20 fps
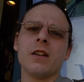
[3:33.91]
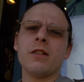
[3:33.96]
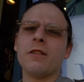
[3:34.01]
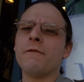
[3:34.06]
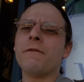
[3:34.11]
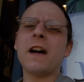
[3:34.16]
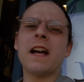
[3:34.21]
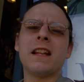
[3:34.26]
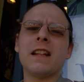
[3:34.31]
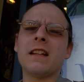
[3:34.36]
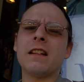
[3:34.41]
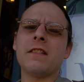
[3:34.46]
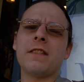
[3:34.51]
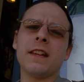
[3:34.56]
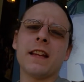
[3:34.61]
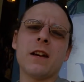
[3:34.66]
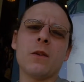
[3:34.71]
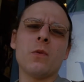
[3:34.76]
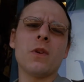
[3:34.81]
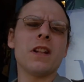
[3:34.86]
Couldn't find
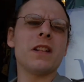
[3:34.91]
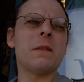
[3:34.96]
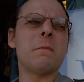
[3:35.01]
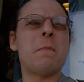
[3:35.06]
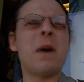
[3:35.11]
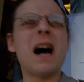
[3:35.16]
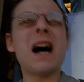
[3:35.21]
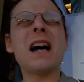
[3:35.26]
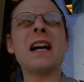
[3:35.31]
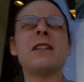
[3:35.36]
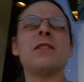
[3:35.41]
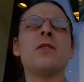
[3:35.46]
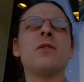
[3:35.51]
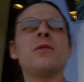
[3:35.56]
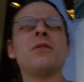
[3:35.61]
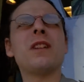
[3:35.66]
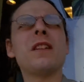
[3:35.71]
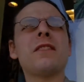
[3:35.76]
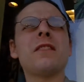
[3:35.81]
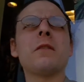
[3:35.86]
anything I wanted to buy,
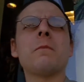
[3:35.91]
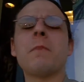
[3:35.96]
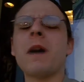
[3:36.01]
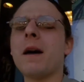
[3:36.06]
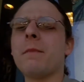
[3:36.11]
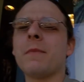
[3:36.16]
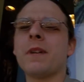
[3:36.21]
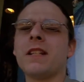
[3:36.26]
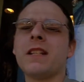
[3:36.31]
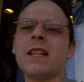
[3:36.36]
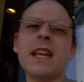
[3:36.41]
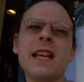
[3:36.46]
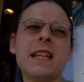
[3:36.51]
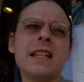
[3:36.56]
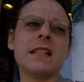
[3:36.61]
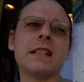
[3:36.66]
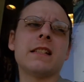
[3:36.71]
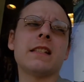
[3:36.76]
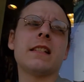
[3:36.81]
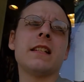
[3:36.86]
nothing about my
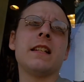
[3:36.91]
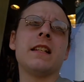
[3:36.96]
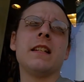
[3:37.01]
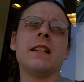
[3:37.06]
taste.